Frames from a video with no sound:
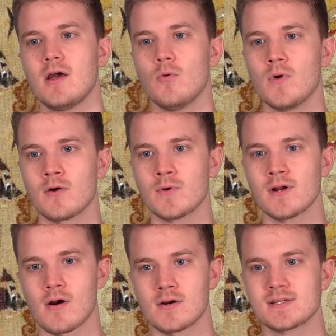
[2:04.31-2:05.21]
where we
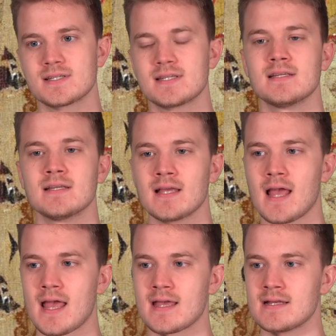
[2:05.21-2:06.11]
are seeing
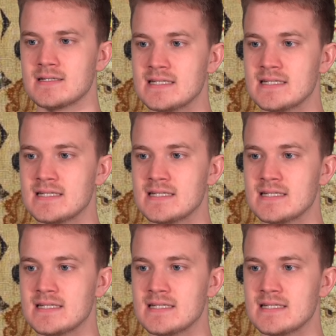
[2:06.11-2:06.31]
a